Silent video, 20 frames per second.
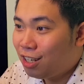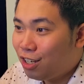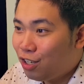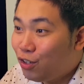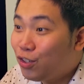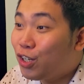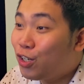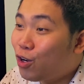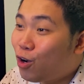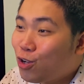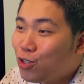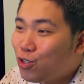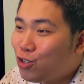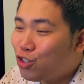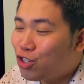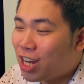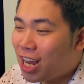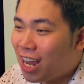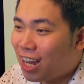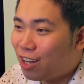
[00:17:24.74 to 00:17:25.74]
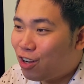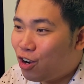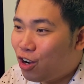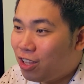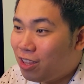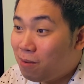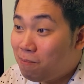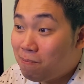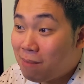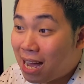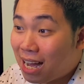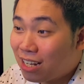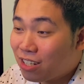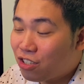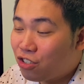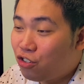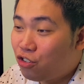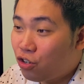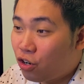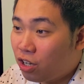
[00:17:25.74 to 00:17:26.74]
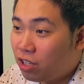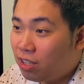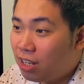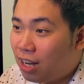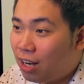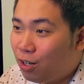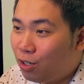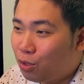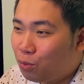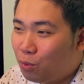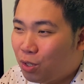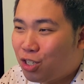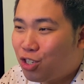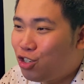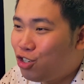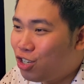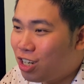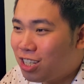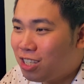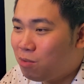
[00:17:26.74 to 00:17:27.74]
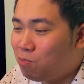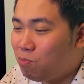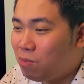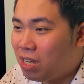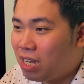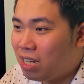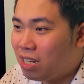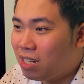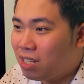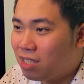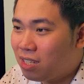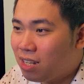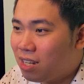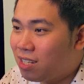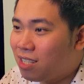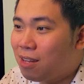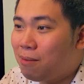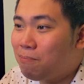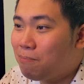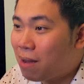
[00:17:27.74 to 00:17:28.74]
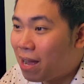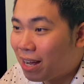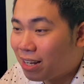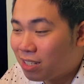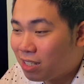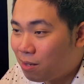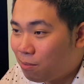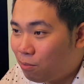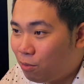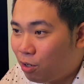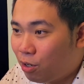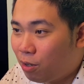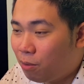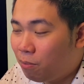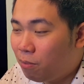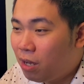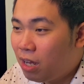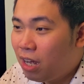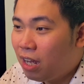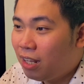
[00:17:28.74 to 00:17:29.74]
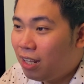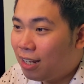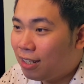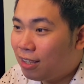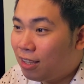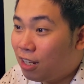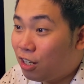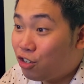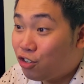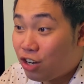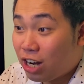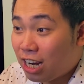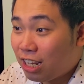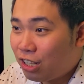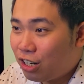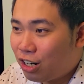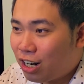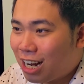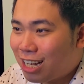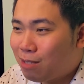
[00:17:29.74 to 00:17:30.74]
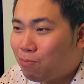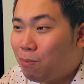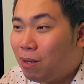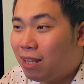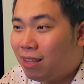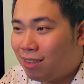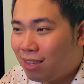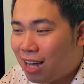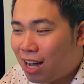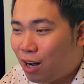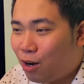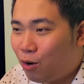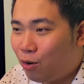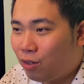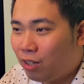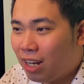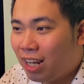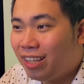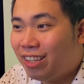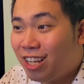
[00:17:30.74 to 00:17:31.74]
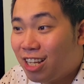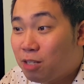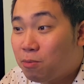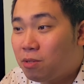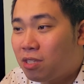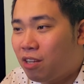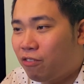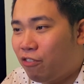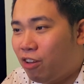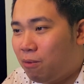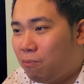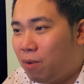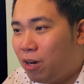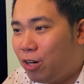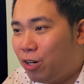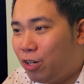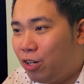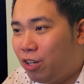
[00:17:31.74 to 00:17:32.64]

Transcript: You can also check on the max drawdown, which just means this is the maximum that the trader has been down in this specific period.